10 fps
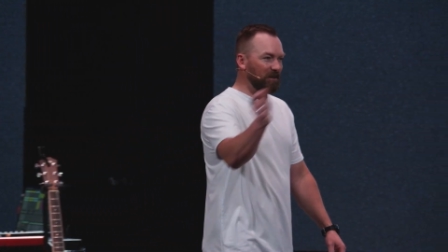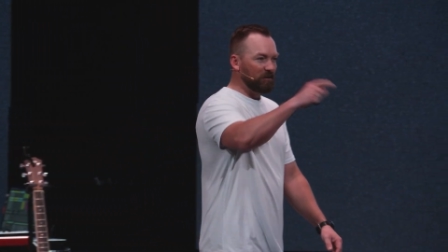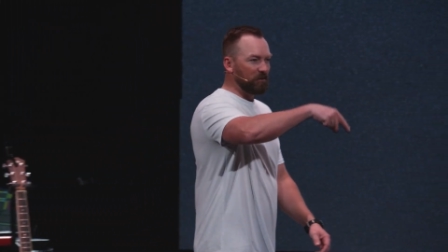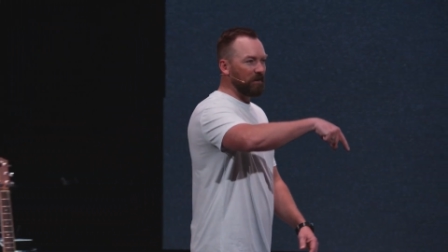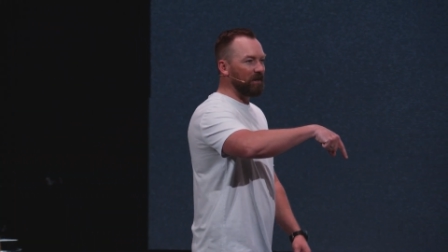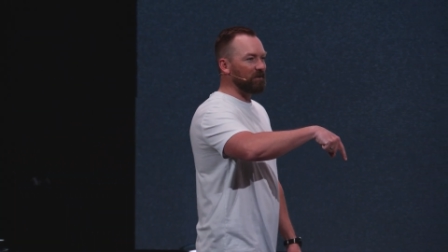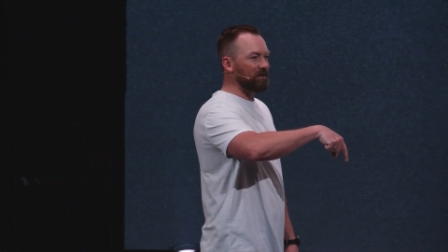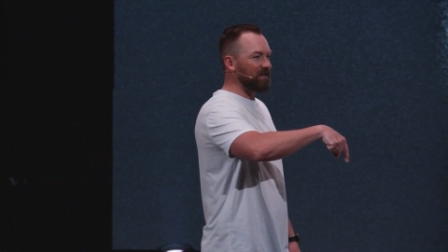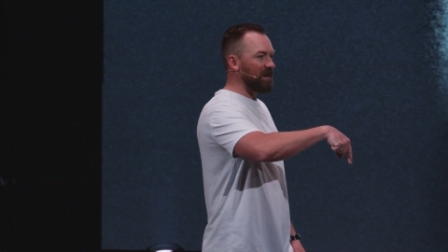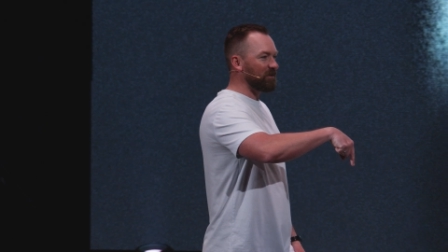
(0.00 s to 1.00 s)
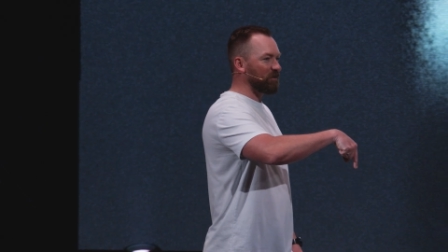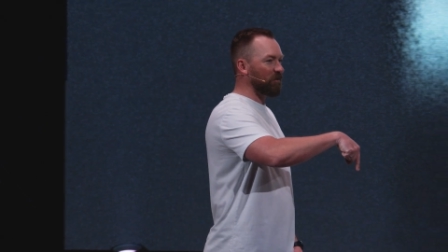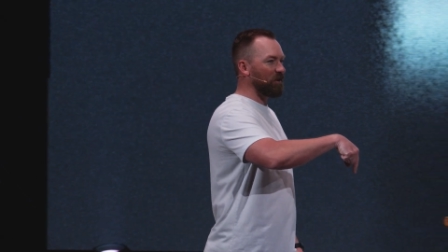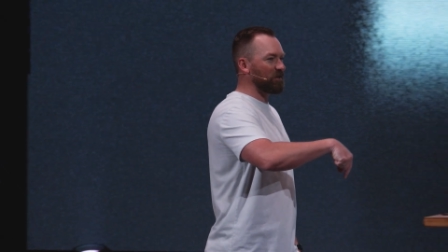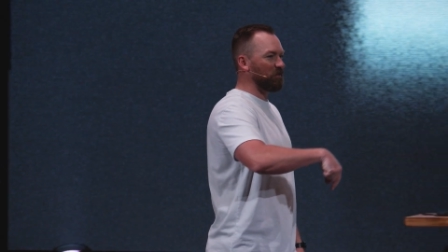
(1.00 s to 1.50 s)
heal somebody else's cancer
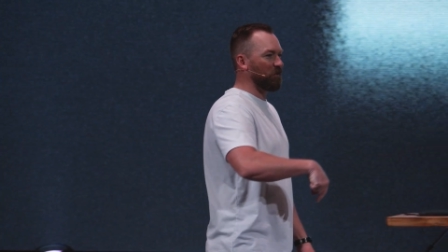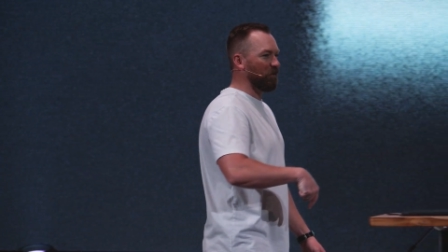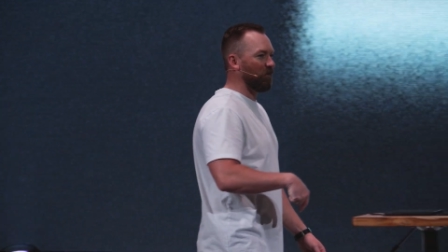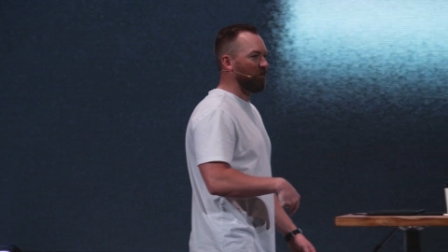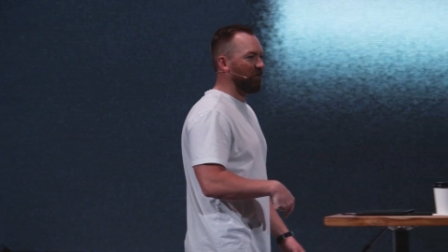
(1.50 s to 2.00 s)
across the world.